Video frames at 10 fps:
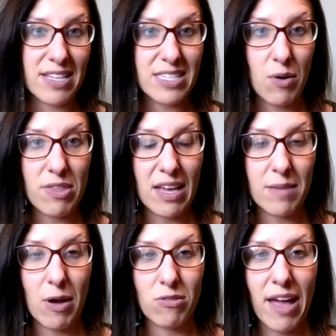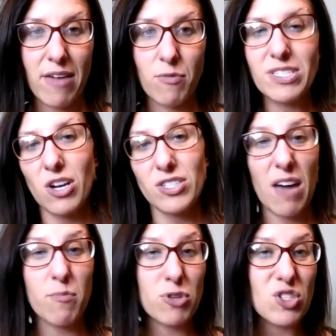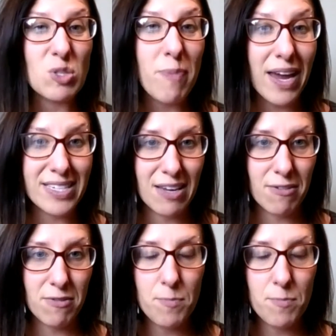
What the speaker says: That's how I think about life. We start to have perspective